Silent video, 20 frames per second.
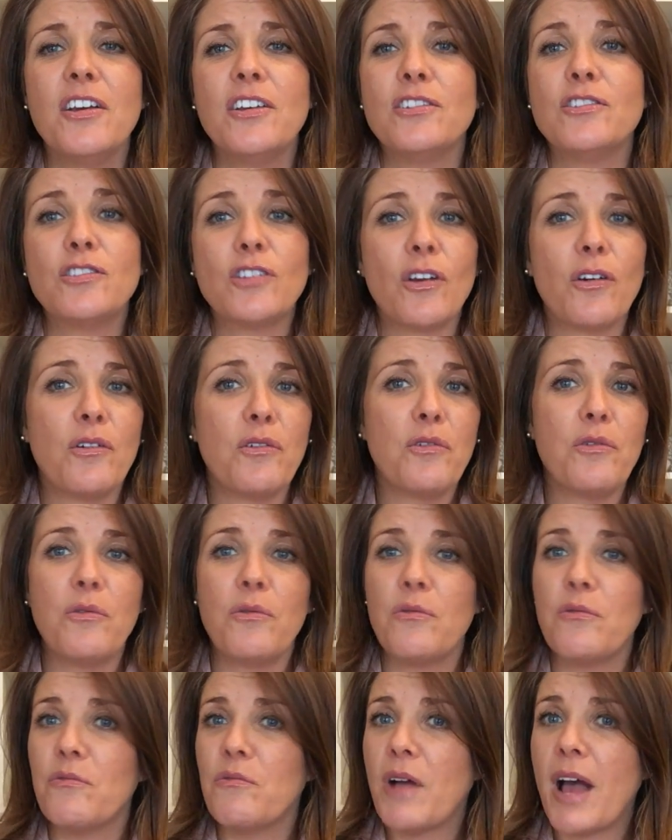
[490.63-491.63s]

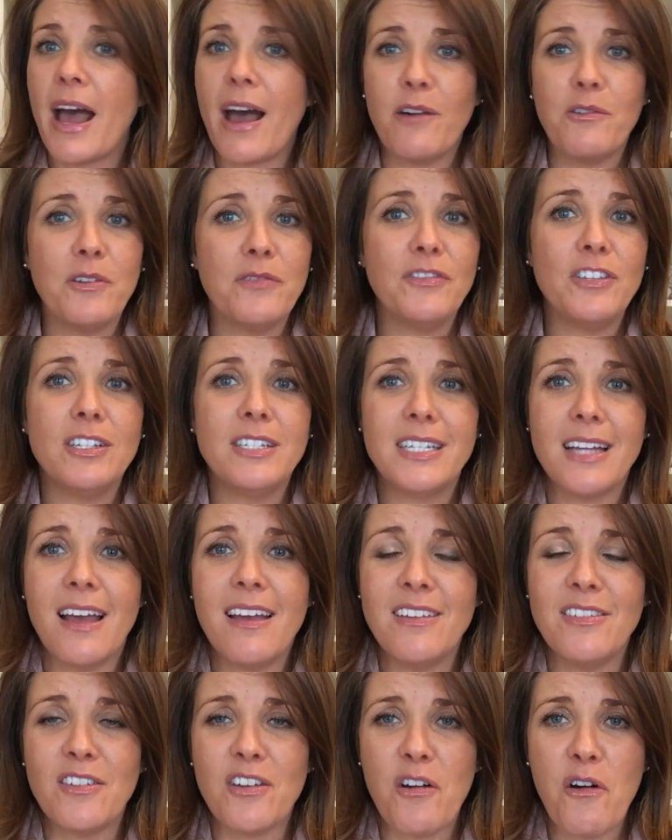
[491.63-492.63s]
So how have you
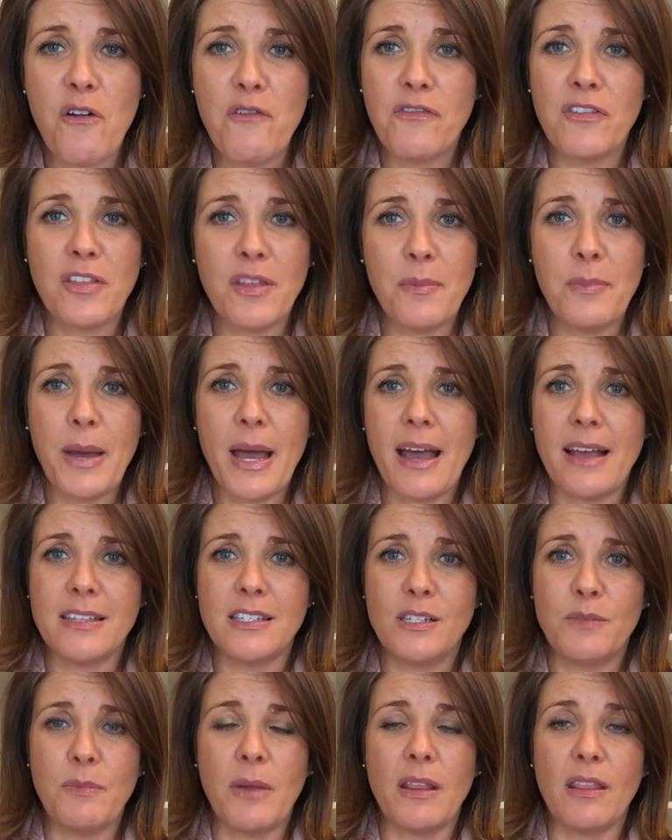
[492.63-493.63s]
done over the
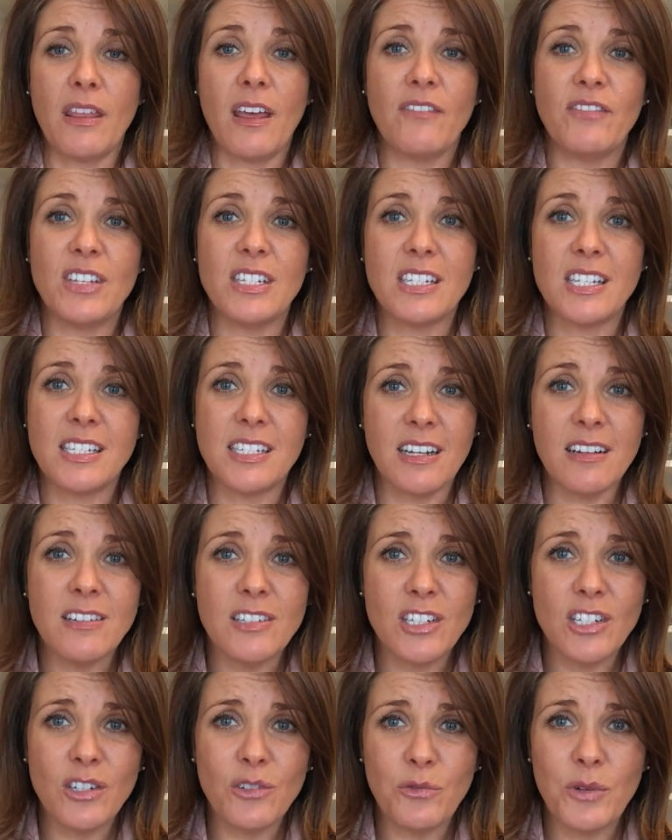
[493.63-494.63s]
past month? Have you stuck
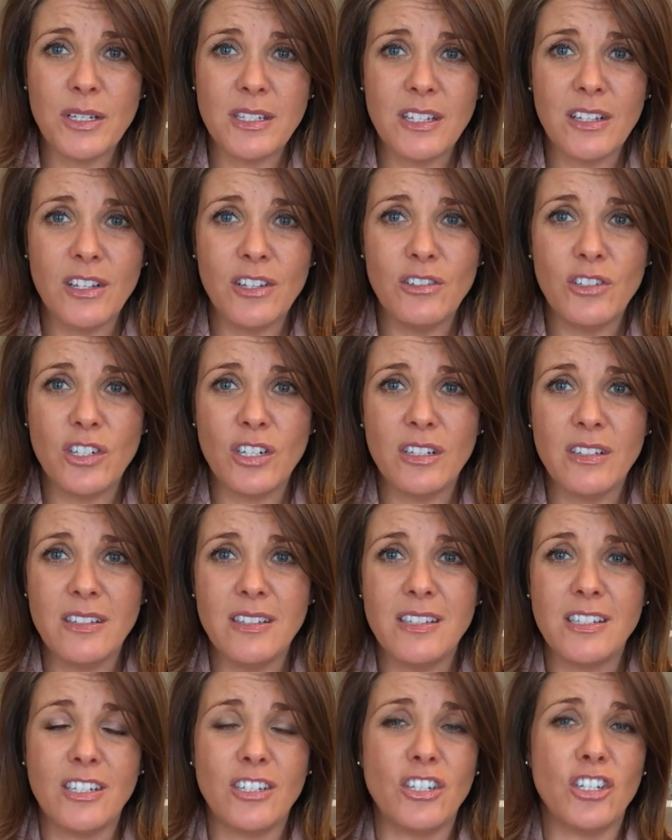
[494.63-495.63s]
to your
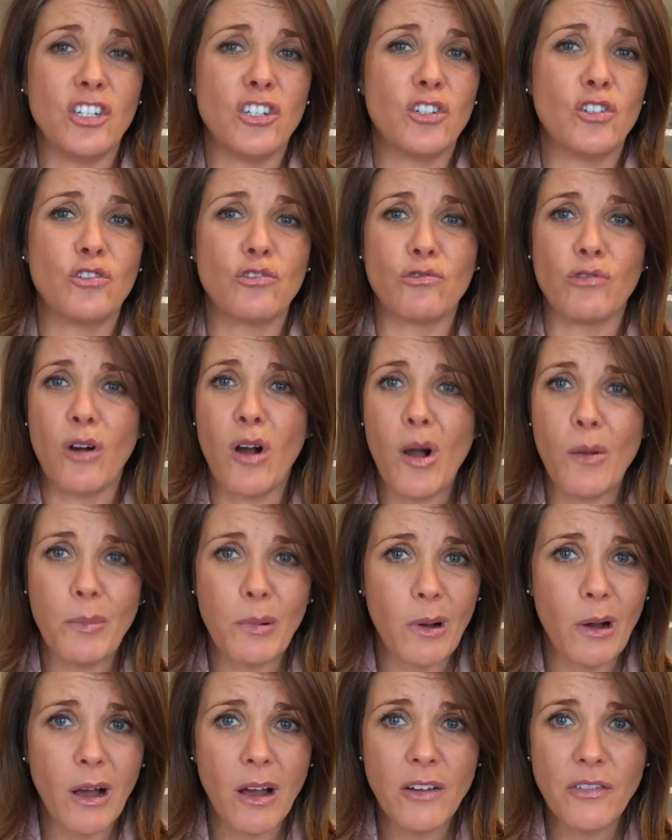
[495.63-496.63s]
resolutions? Did you drop
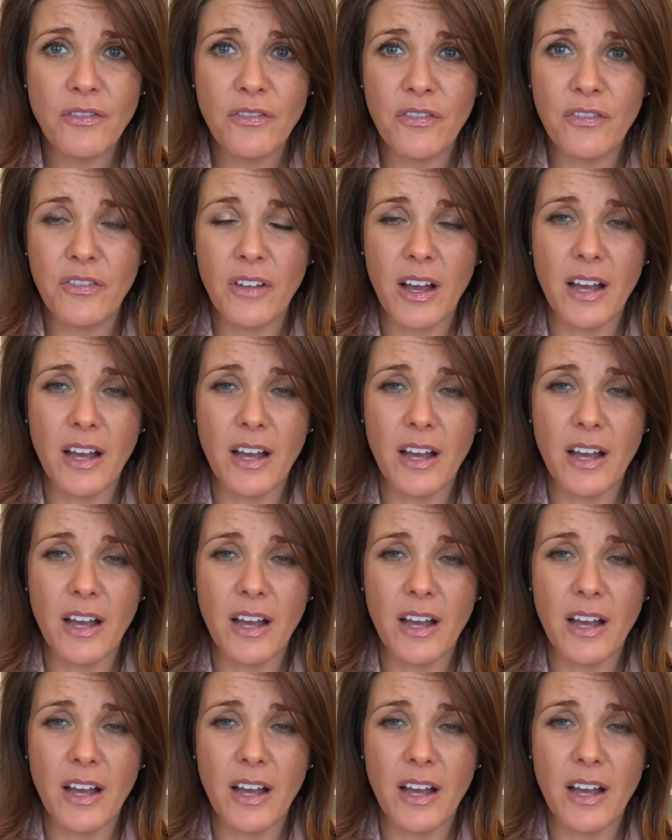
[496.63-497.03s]
off?